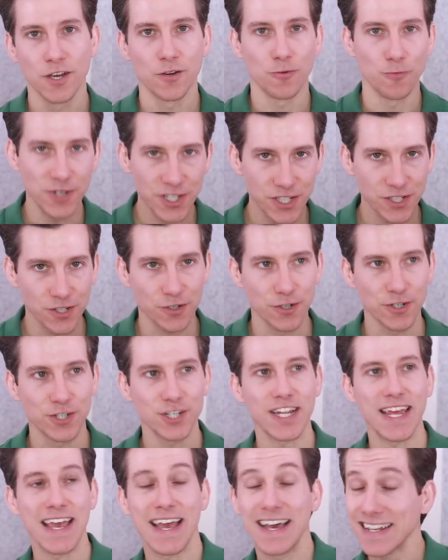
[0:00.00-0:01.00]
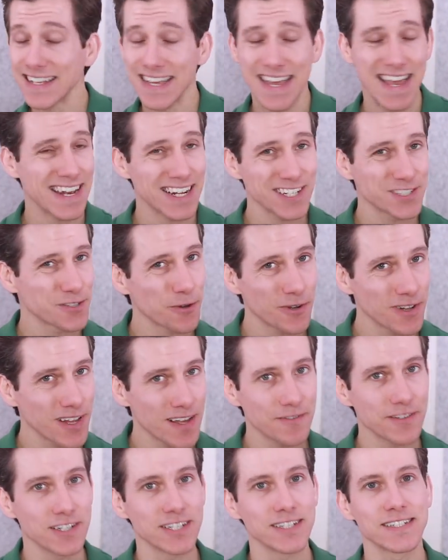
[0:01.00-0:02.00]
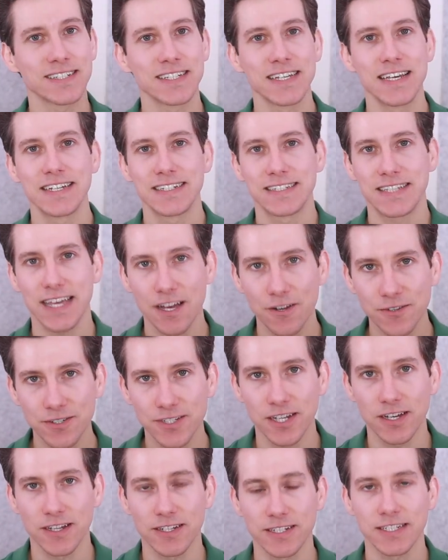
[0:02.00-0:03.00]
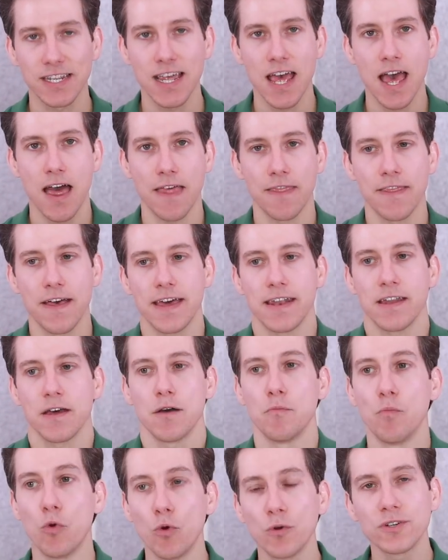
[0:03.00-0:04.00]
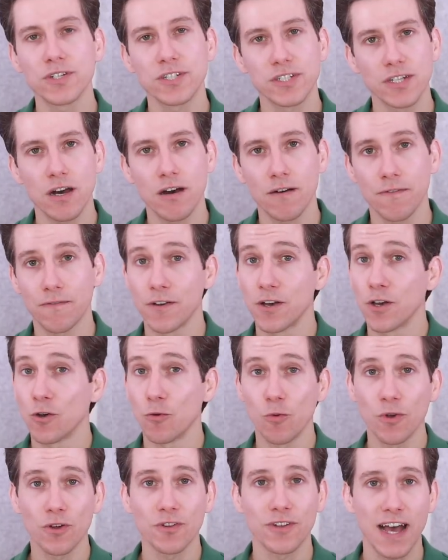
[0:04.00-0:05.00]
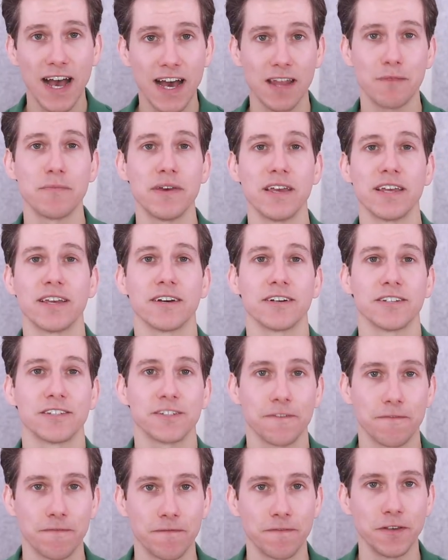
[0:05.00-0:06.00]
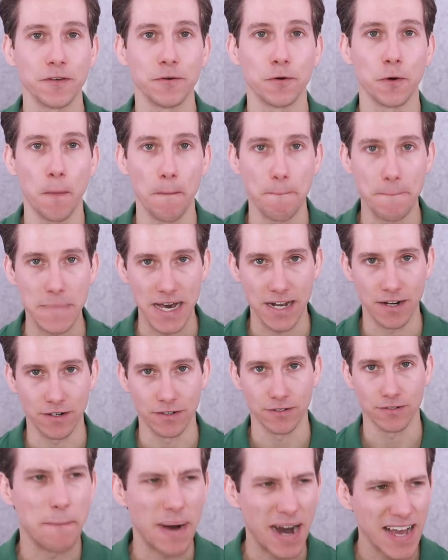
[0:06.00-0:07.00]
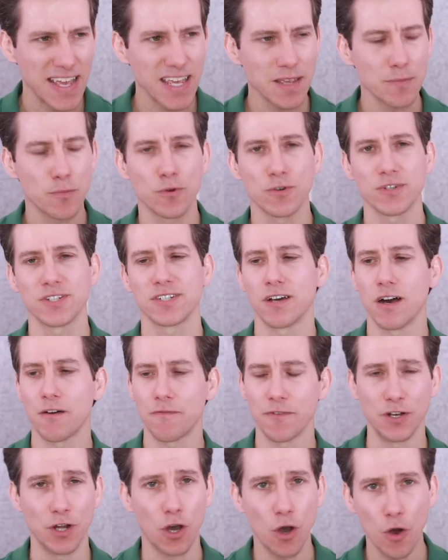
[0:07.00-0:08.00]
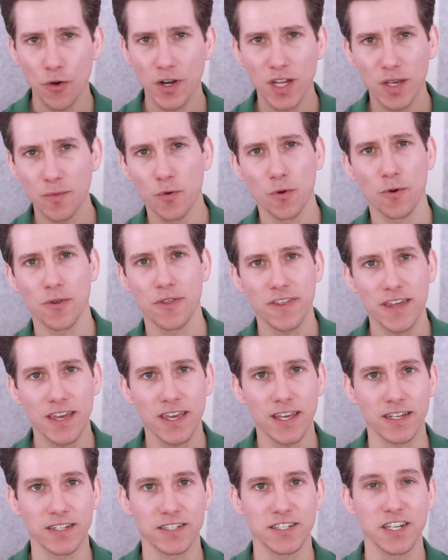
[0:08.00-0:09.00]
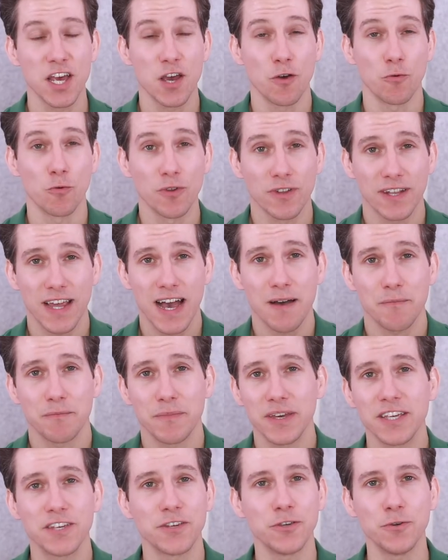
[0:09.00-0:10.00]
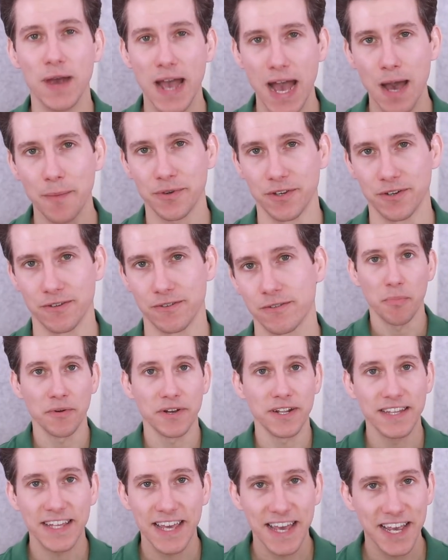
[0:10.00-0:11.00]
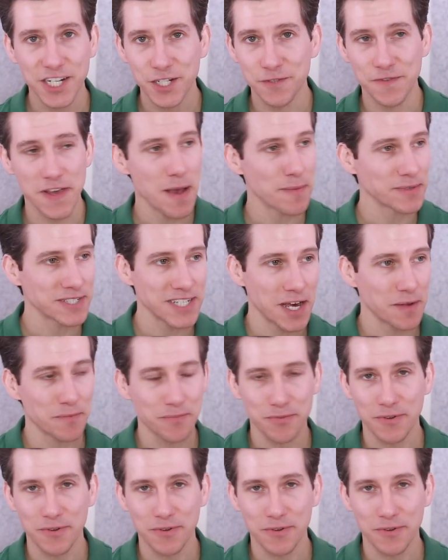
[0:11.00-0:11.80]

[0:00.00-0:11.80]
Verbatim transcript: Research and anecdotal evidence tells us that more stuff will not make us feel better. Buying more stuff and owning more things will not make you happier. But in the age of Amazon